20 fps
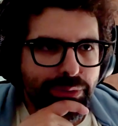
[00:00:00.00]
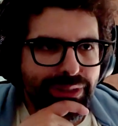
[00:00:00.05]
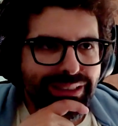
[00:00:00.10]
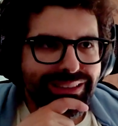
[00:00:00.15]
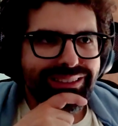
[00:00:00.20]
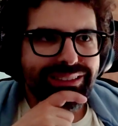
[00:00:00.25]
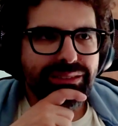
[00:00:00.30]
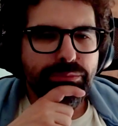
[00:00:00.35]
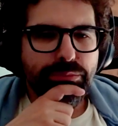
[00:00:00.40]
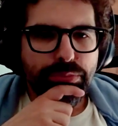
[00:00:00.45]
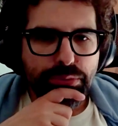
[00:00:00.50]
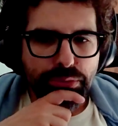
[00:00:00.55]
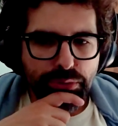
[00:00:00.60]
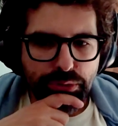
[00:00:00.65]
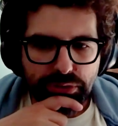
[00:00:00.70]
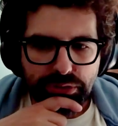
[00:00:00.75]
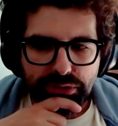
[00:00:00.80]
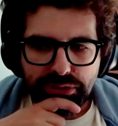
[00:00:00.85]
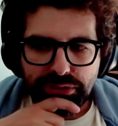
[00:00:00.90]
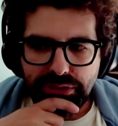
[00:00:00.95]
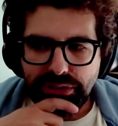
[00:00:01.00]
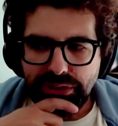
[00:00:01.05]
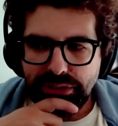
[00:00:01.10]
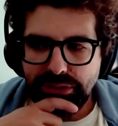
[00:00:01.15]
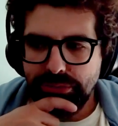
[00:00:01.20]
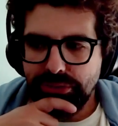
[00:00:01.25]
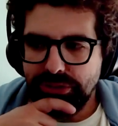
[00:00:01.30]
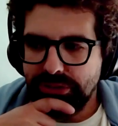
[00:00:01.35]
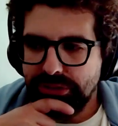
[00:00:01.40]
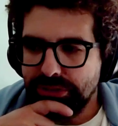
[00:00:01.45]
What's important
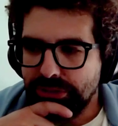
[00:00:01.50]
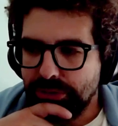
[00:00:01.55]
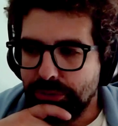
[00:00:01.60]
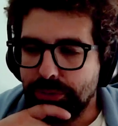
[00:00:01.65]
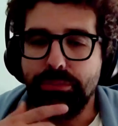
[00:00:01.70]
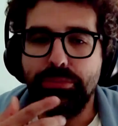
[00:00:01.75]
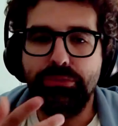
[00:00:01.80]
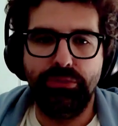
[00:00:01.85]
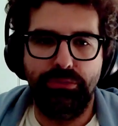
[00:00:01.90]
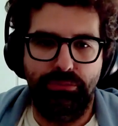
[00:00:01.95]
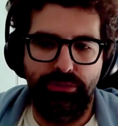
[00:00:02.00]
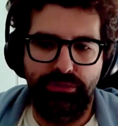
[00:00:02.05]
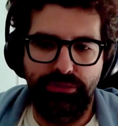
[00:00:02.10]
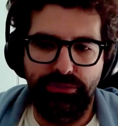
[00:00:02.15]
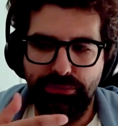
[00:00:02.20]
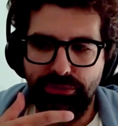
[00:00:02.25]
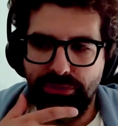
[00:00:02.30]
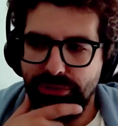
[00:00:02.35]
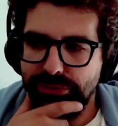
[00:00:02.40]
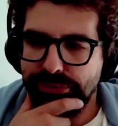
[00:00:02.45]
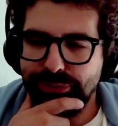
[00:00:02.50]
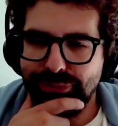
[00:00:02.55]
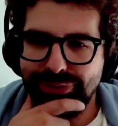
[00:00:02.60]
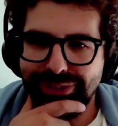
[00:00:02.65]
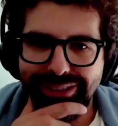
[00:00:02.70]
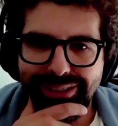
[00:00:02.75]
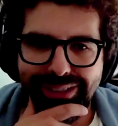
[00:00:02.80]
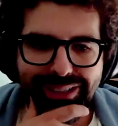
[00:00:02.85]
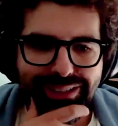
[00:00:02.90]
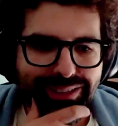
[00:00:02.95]
is with the crypto movement. You've
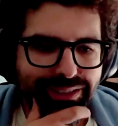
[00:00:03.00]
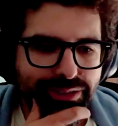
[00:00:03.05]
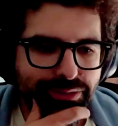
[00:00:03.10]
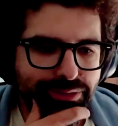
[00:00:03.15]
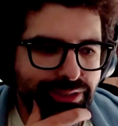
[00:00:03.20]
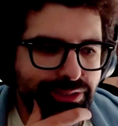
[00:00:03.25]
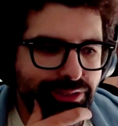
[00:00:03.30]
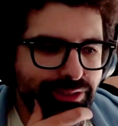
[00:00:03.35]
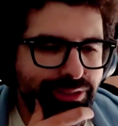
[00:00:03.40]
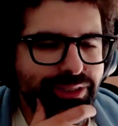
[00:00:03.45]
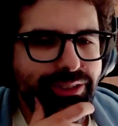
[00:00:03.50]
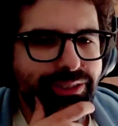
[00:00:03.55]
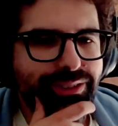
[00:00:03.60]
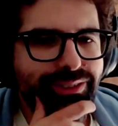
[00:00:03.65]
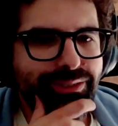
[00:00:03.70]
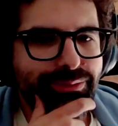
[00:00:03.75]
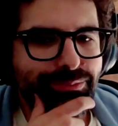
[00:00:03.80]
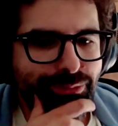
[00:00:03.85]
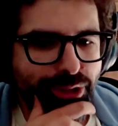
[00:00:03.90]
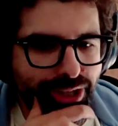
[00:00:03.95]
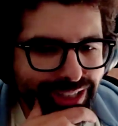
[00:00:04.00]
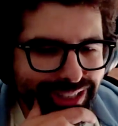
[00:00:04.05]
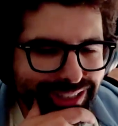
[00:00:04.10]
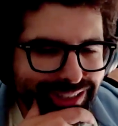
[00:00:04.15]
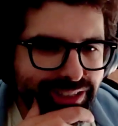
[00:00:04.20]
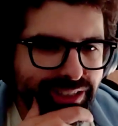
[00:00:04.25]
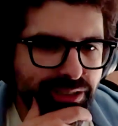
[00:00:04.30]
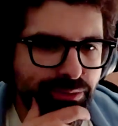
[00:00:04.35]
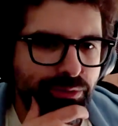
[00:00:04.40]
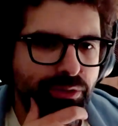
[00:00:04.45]
seen that there is a good market
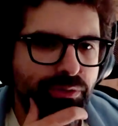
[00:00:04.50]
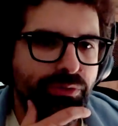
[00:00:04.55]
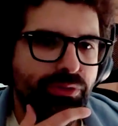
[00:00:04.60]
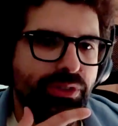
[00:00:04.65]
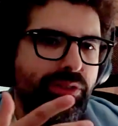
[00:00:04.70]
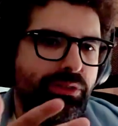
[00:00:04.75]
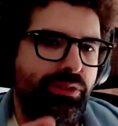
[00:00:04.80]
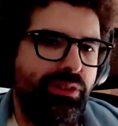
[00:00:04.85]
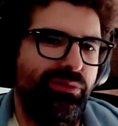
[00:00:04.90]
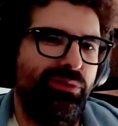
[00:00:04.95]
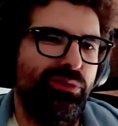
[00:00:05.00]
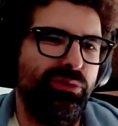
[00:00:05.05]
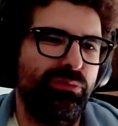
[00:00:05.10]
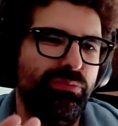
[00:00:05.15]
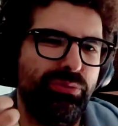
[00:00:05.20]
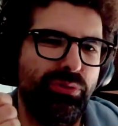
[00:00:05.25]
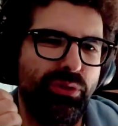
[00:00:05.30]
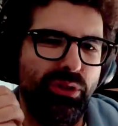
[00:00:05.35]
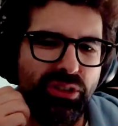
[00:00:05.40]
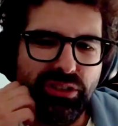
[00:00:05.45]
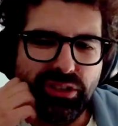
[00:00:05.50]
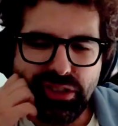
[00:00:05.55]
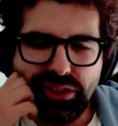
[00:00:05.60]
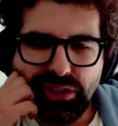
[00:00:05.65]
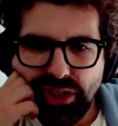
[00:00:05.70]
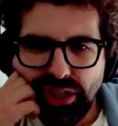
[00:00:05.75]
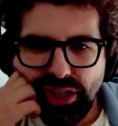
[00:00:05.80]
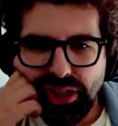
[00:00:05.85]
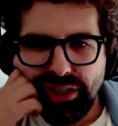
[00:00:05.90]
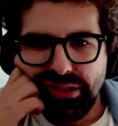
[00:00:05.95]
demand for that. Also
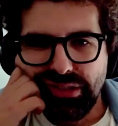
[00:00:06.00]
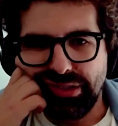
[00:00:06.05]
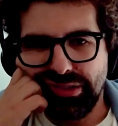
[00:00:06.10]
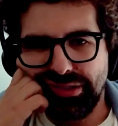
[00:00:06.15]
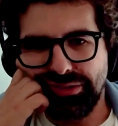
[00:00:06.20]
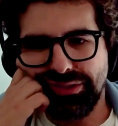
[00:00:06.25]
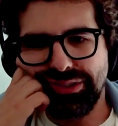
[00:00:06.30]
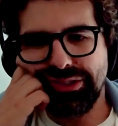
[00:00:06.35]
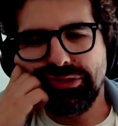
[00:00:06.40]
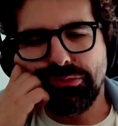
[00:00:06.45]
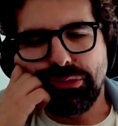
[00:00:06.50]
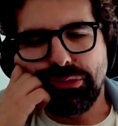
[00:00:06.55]
Proton. So there is a